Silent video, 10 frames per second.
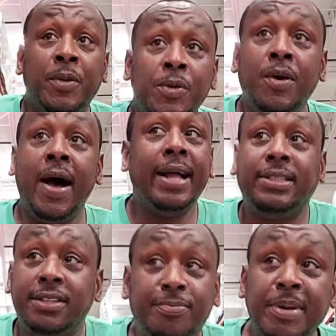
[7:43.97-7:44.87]
You know, I
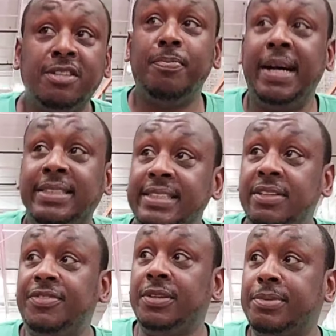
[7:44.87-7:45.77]
just mess
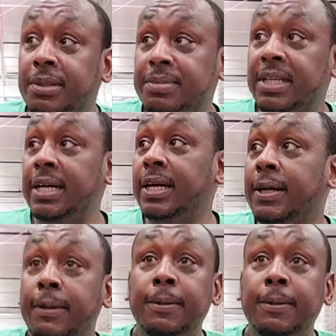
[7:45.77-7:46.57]
myself up sometimes.